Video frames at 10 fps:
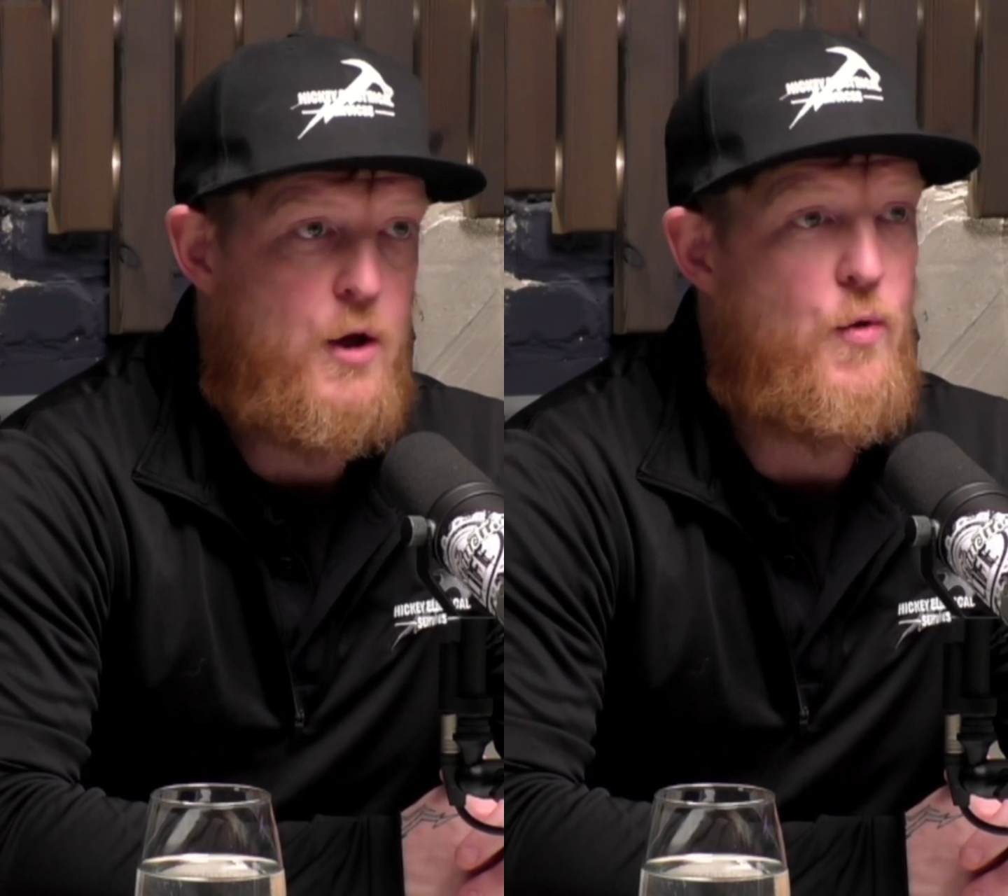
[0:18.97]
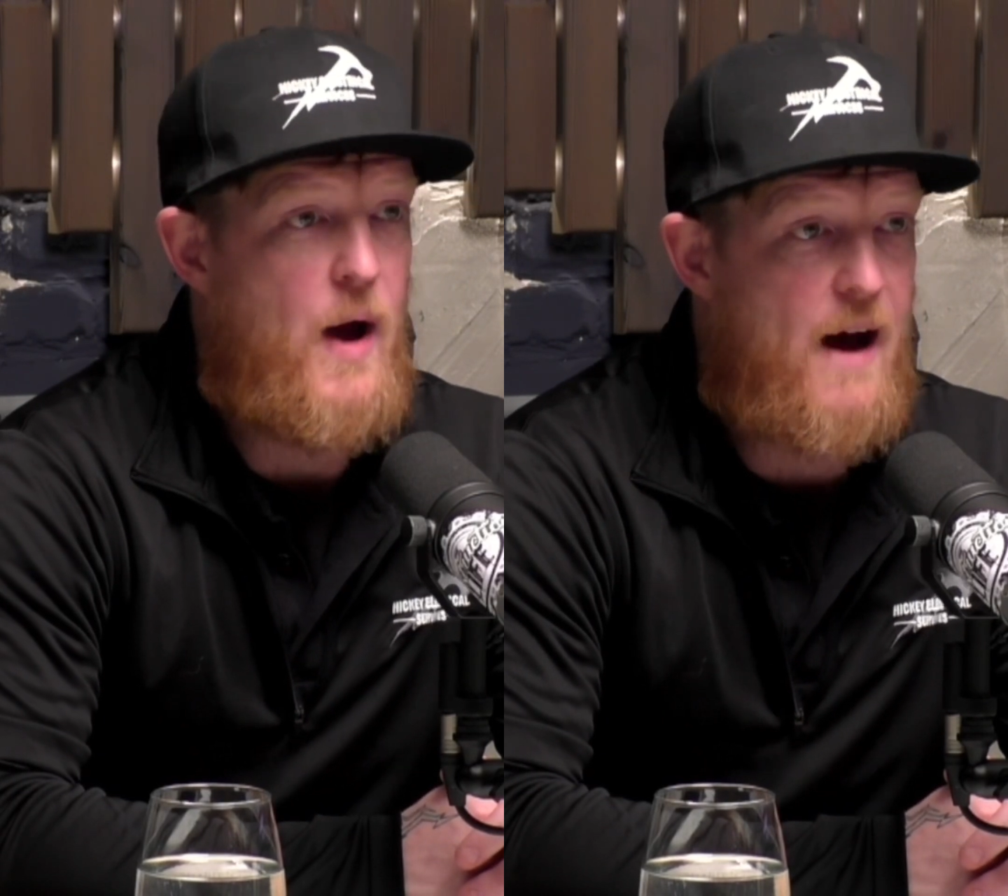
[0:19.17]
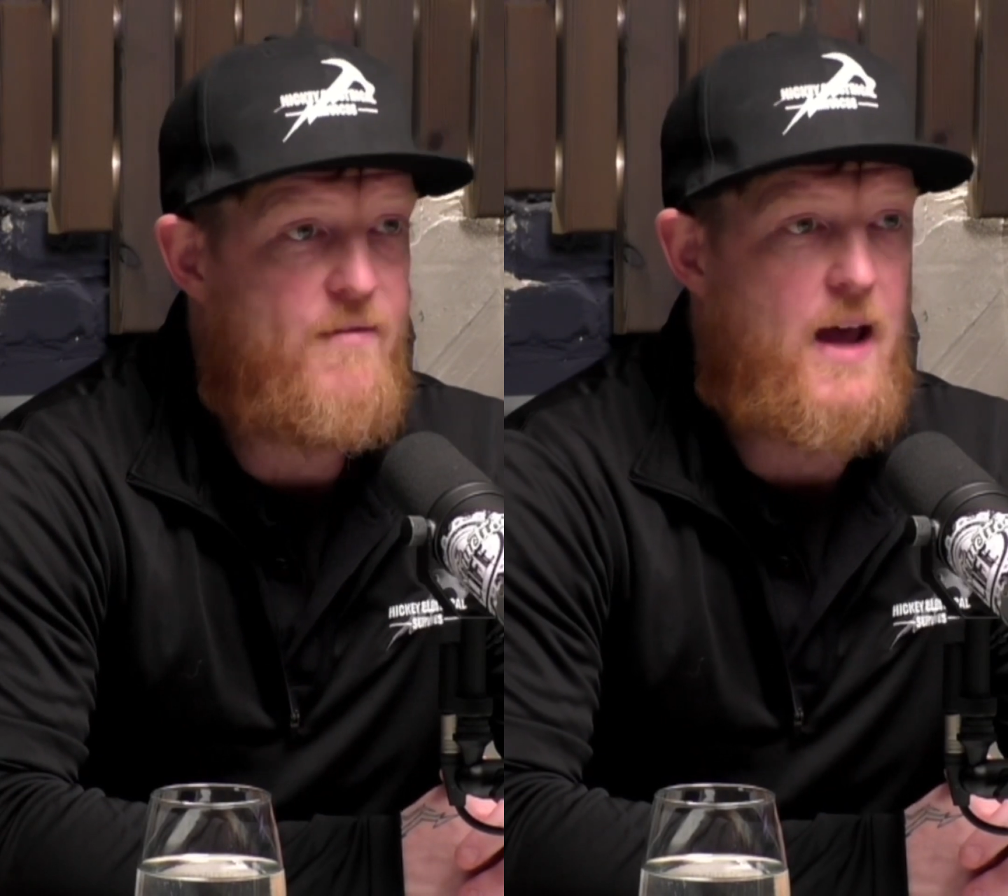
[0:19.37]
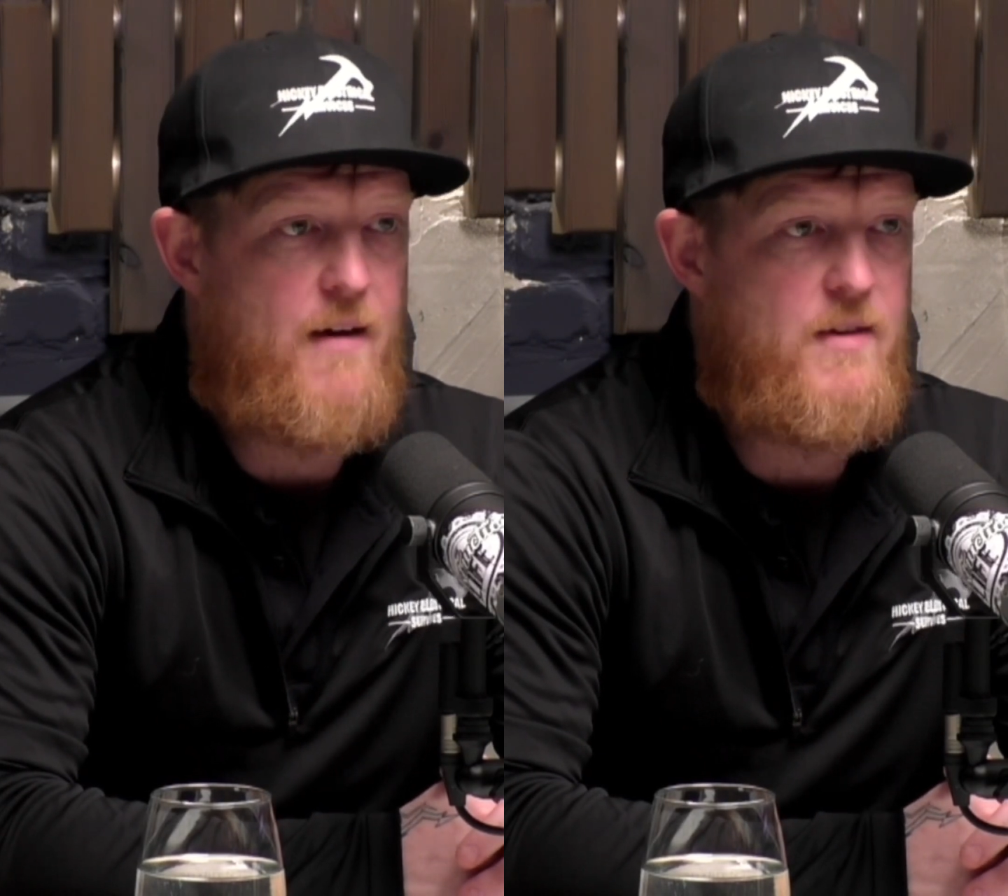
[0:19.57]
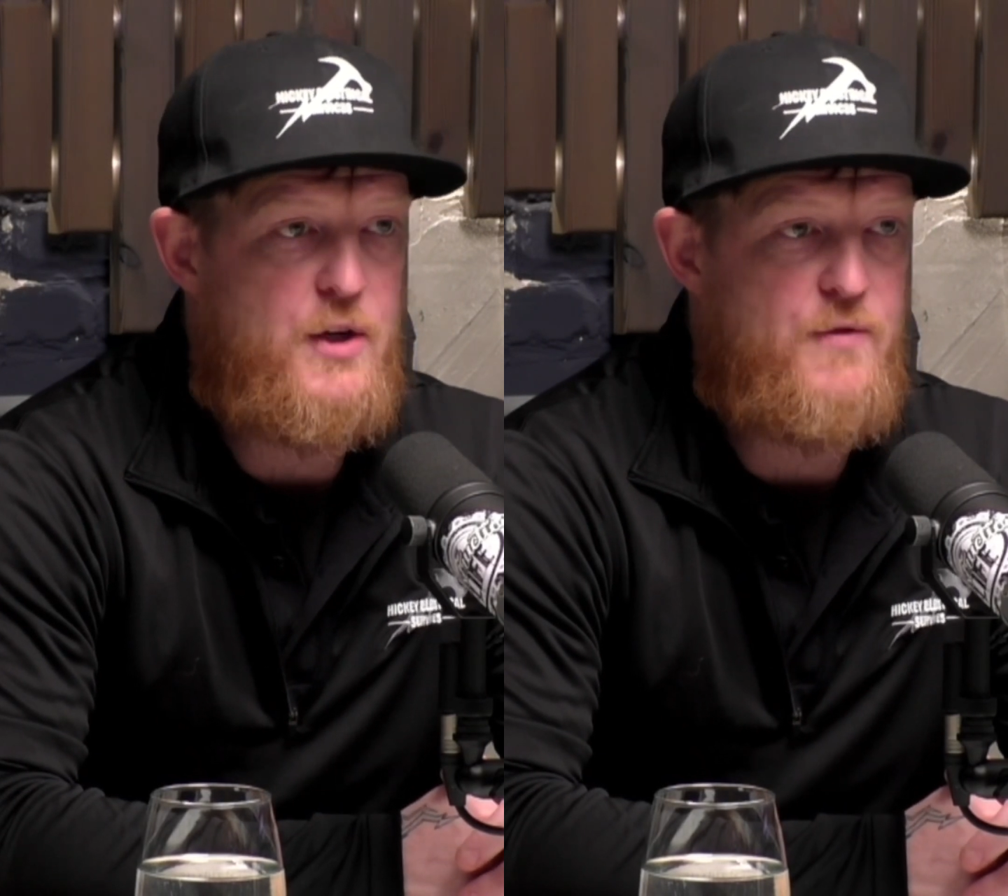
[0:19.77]
you have to
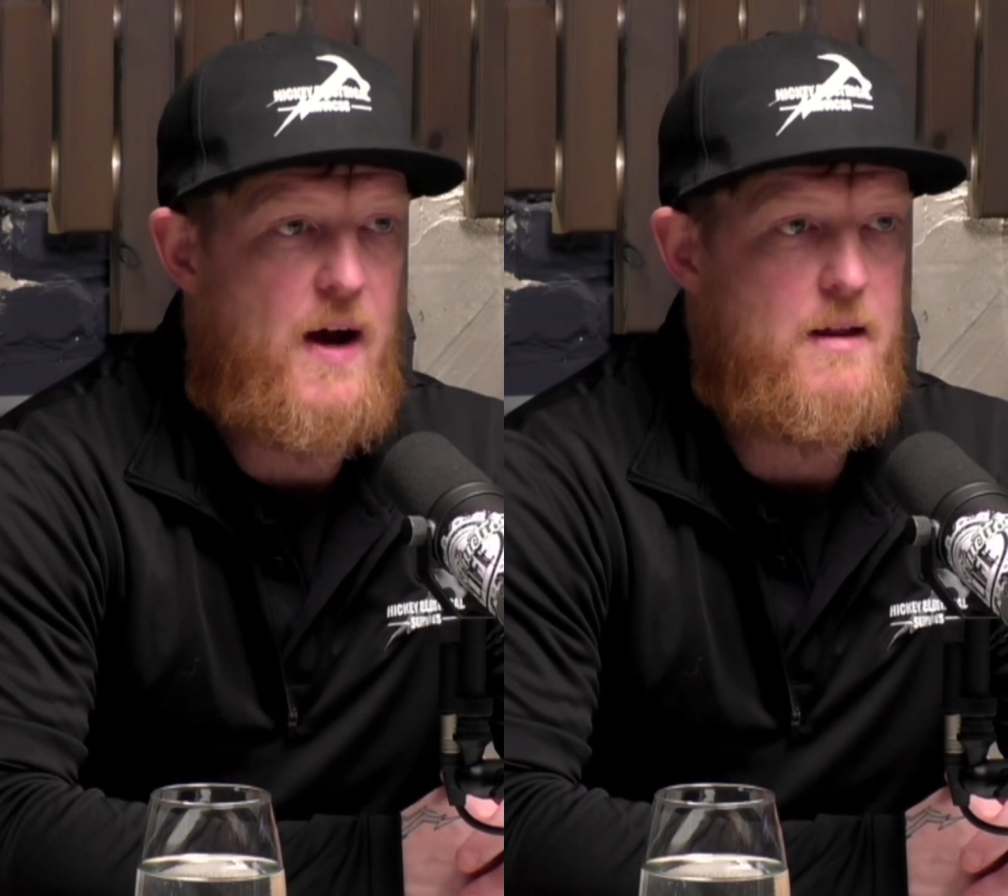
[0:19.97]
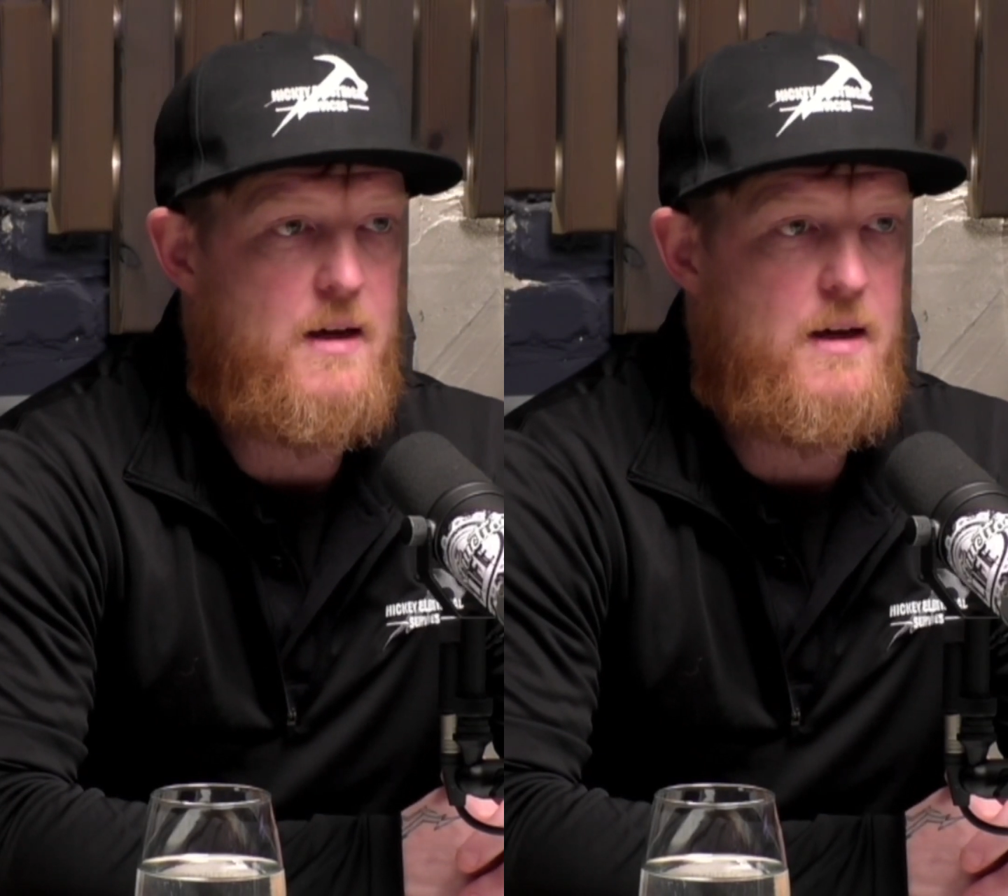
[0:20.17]
have an HVAC